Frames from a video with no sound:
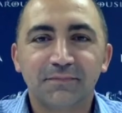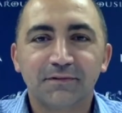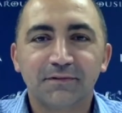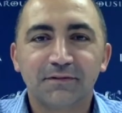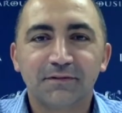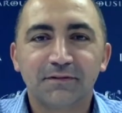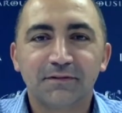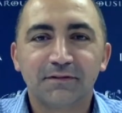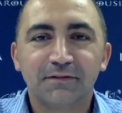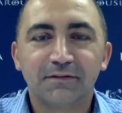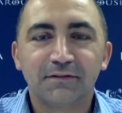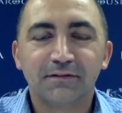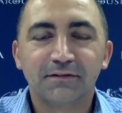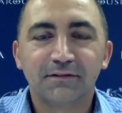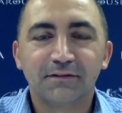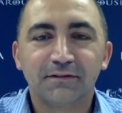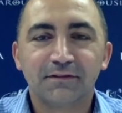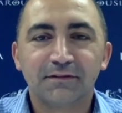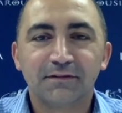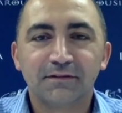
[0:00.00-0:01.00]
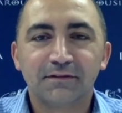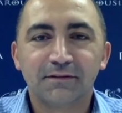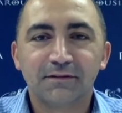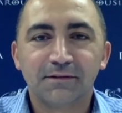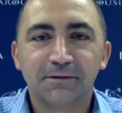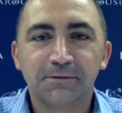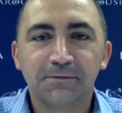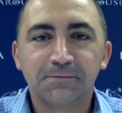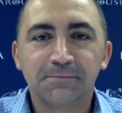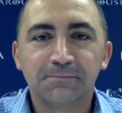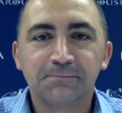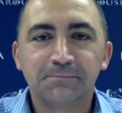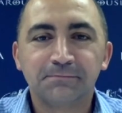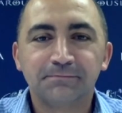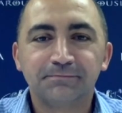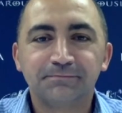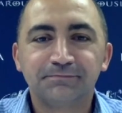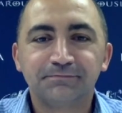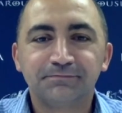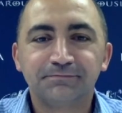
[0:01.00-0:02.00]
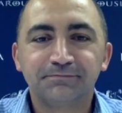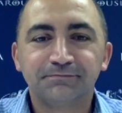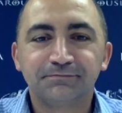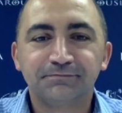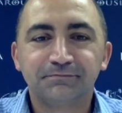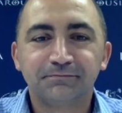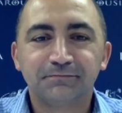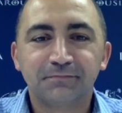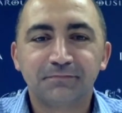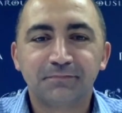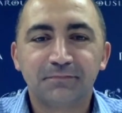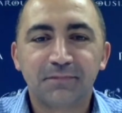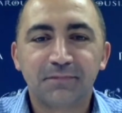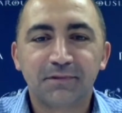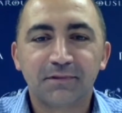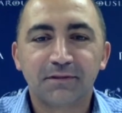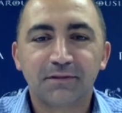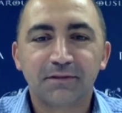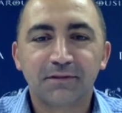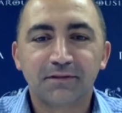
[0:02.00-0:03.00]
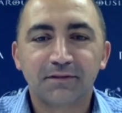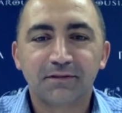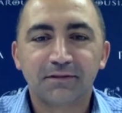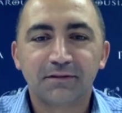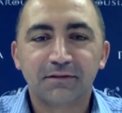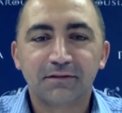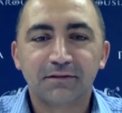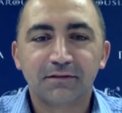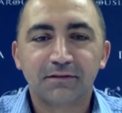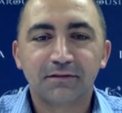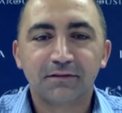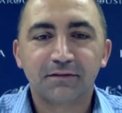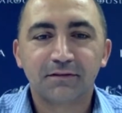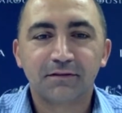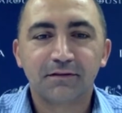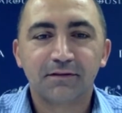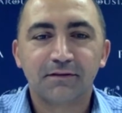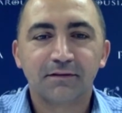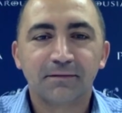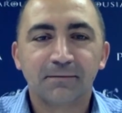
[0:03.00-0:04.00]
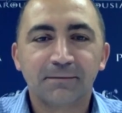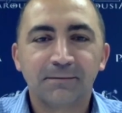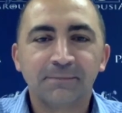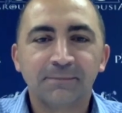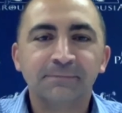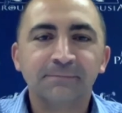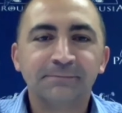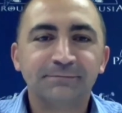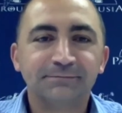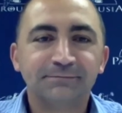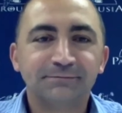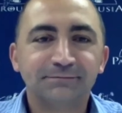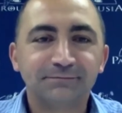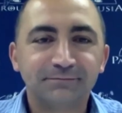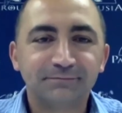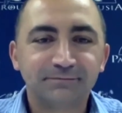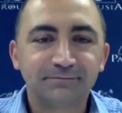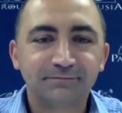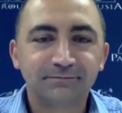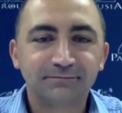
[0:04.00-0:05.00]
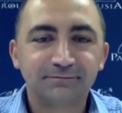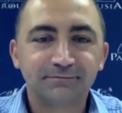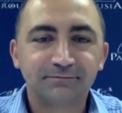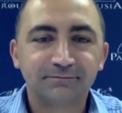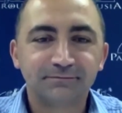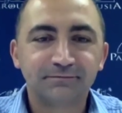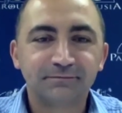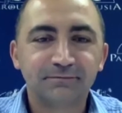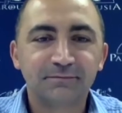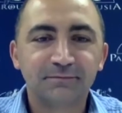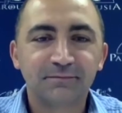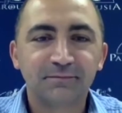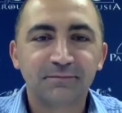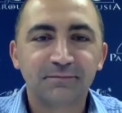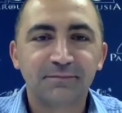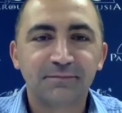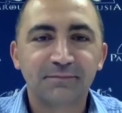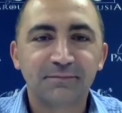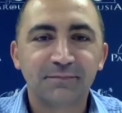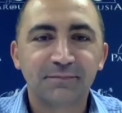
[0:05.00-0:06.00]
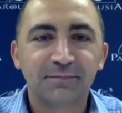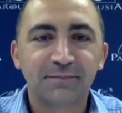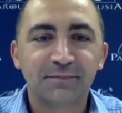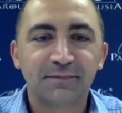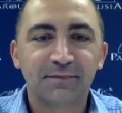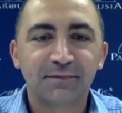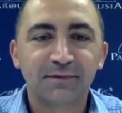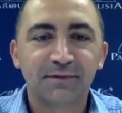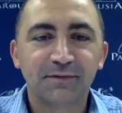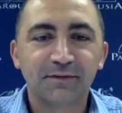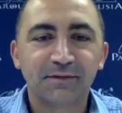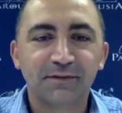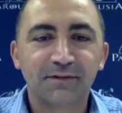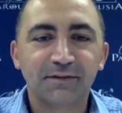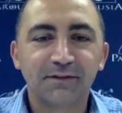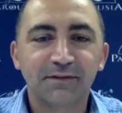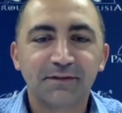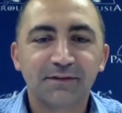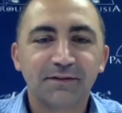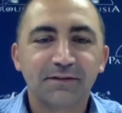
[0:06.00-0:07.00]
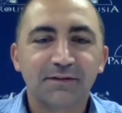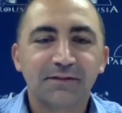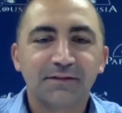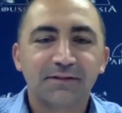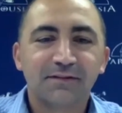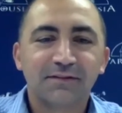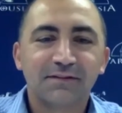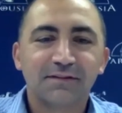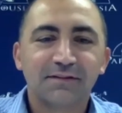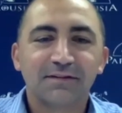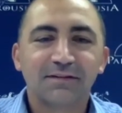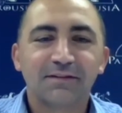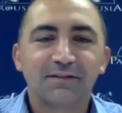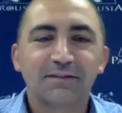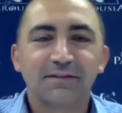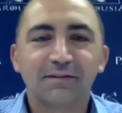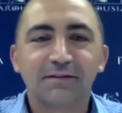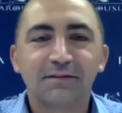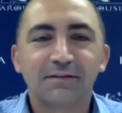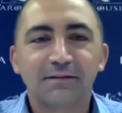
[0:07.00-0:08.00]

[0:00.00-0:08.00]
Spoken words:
(not speaking)